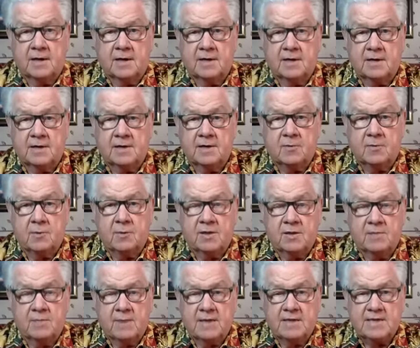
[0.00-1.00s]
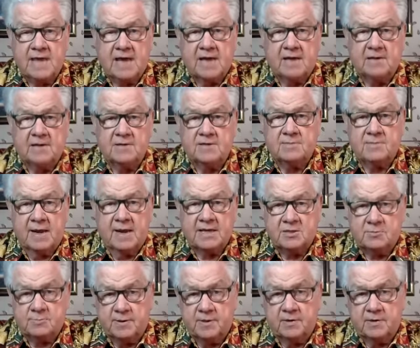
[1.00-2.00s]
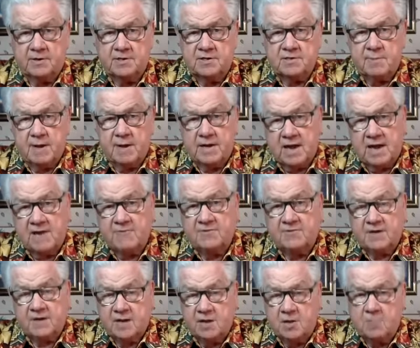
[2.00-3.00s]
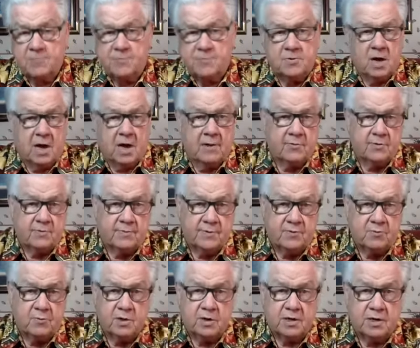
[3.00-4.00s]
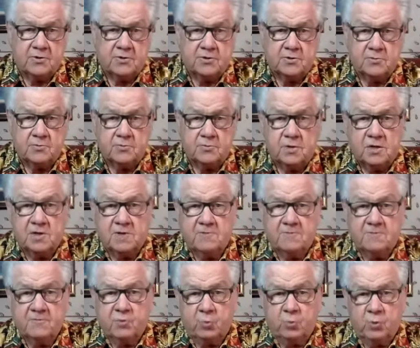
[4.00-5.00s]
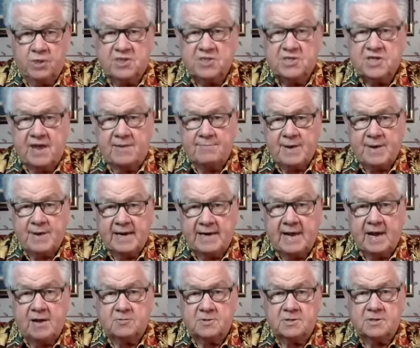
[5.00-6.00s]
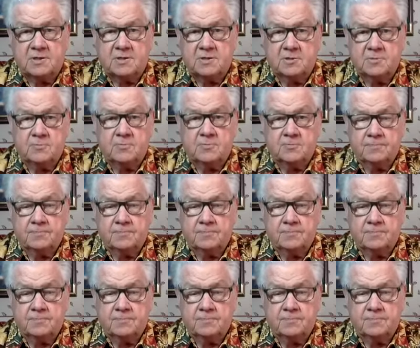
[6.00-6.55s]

in any way that my talents, my experience, my life can help you, I would be willing to reach that back out to you.